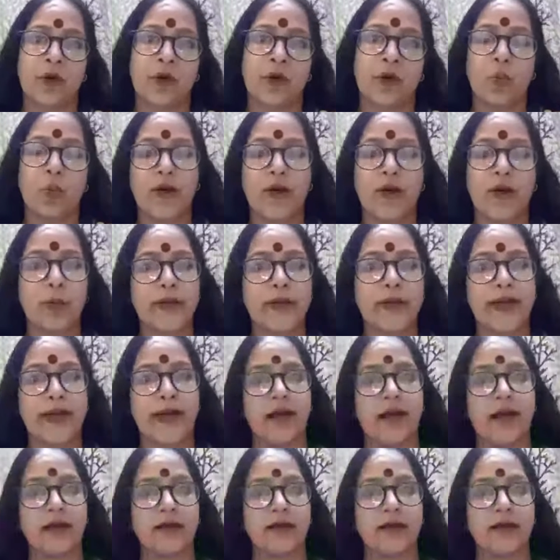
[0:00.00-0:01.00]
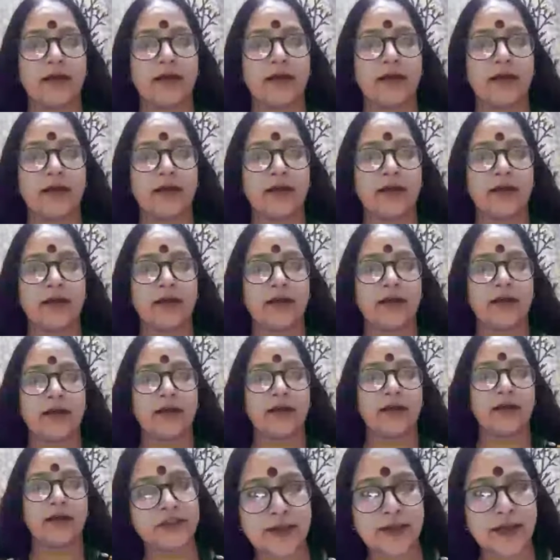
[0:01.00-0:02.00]
where we add
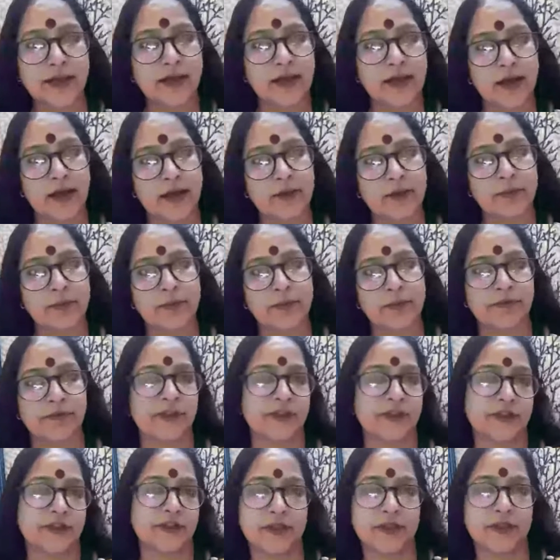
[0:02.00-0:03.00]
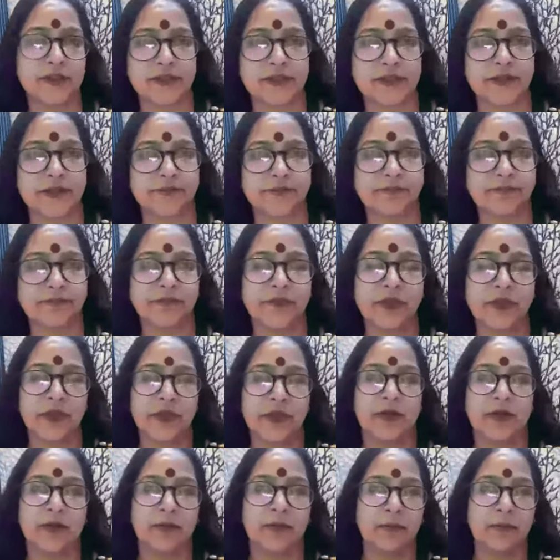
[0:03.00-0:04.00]
proficiency and professionalism
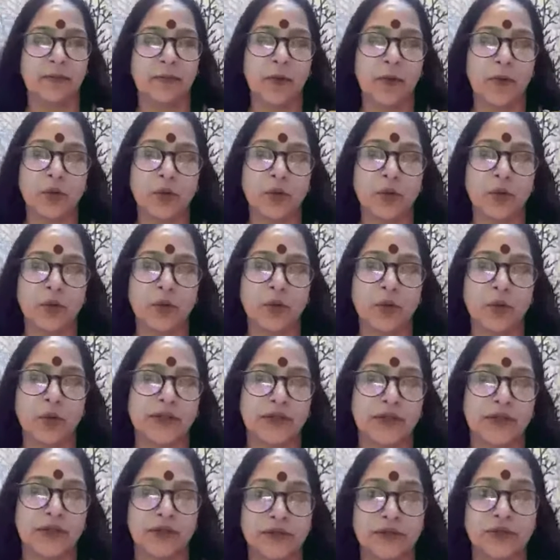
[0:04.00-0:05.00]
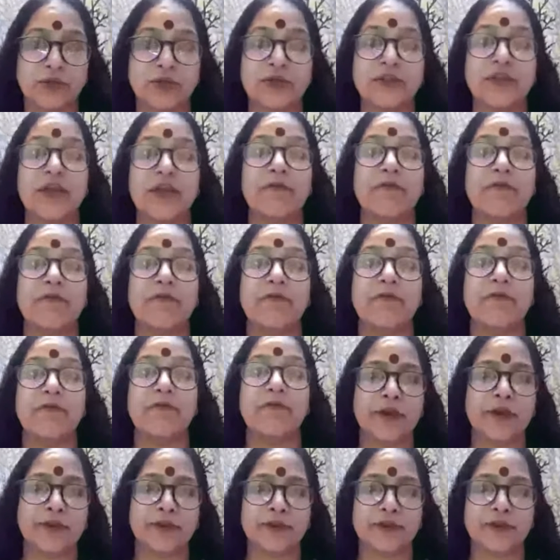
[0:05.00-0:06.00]
both to develop,
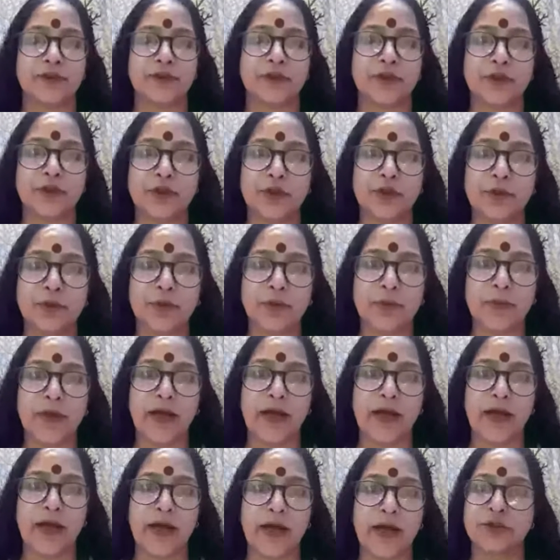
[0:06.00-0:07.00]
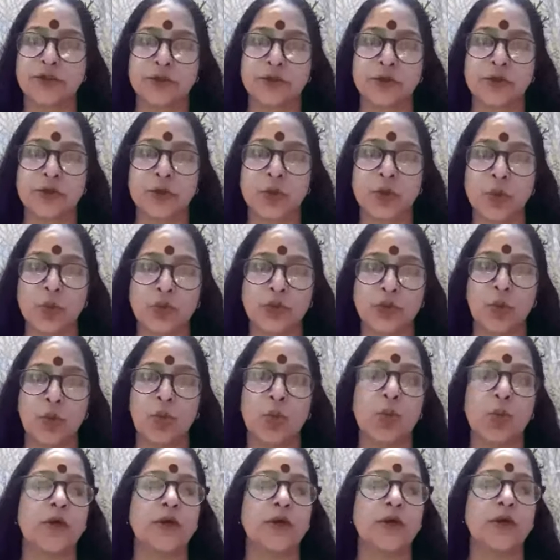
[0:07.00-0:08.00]
to groom, and to know the
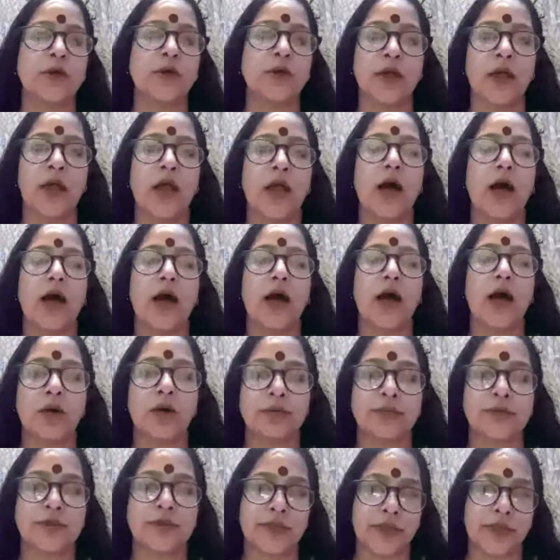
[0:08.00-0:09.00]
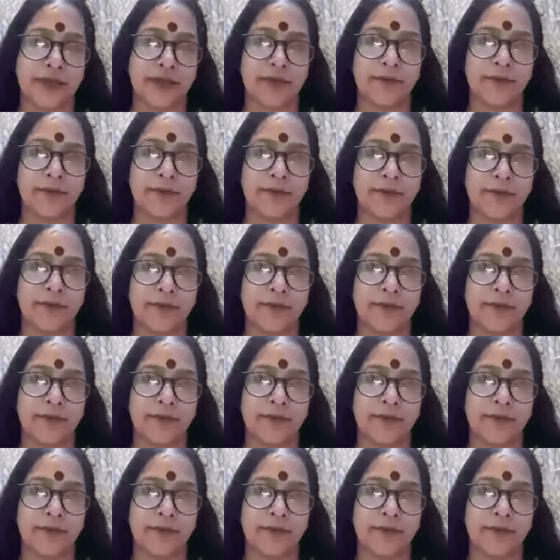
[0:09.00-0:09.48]
world outside,